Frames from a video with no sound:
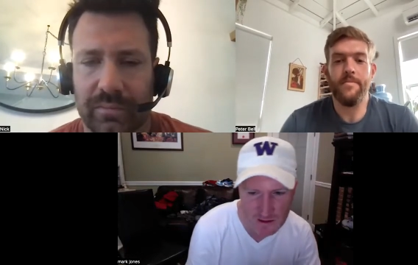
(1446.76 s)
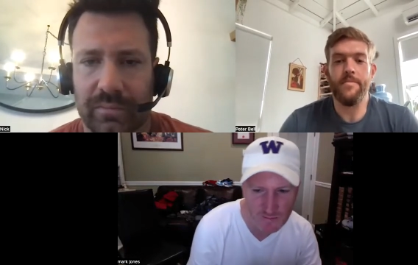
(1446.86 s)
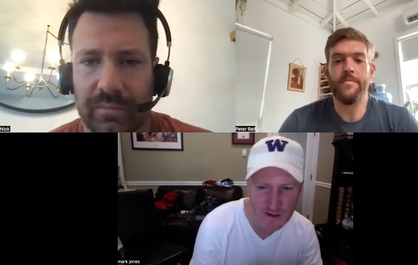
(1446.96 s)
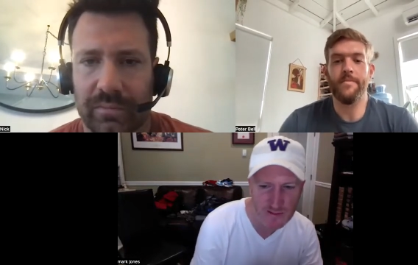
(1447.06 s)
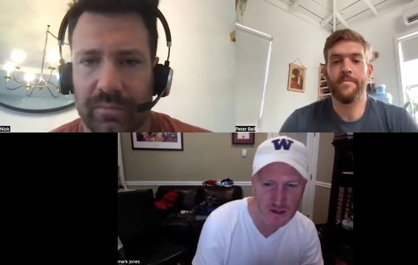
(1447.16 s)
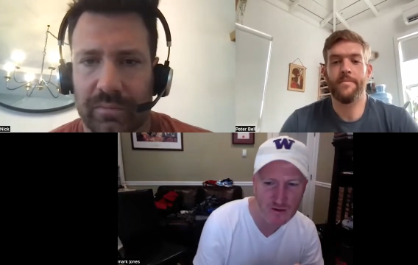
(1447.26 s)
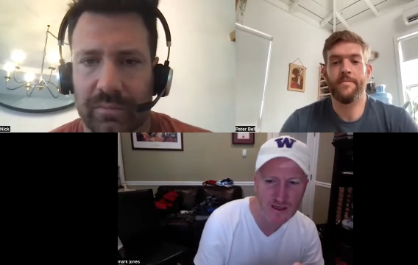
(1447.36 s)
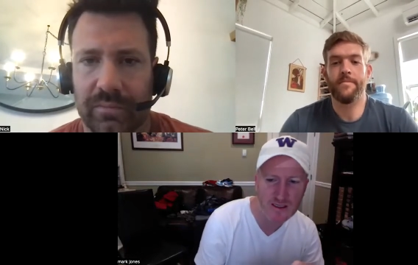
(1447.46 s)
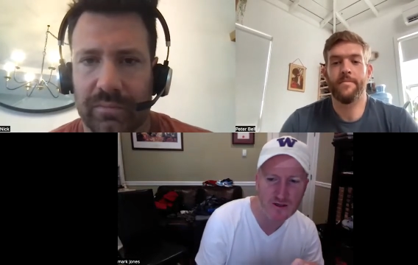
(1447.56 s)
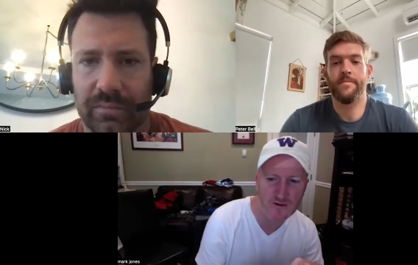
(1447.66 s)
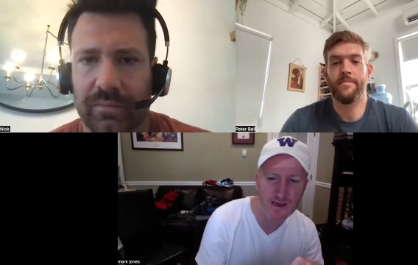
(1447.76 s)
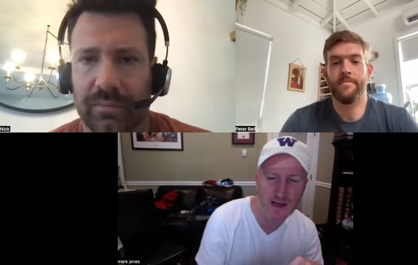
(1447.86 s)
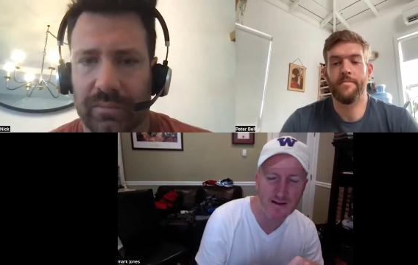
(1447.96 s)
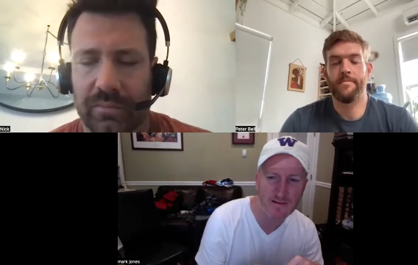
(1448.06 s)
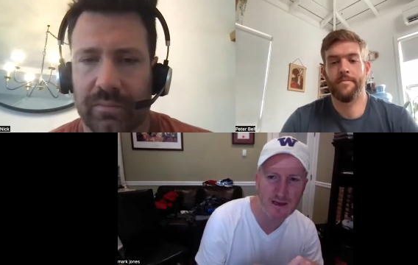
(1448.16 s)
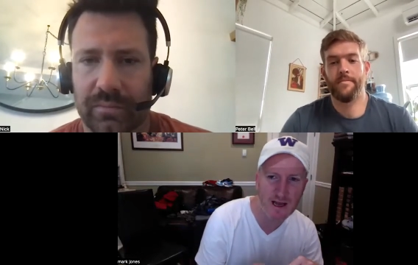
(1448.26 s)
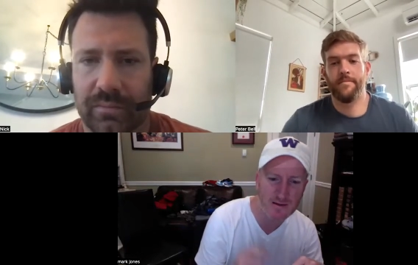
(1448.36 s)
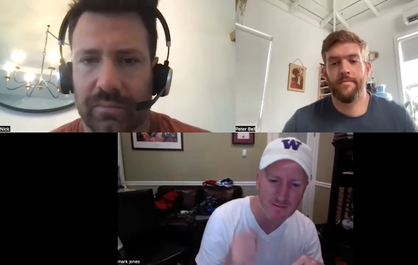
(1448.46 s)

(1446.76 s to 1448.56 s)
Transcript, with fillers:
Speaker 1: you maybe don't need to and and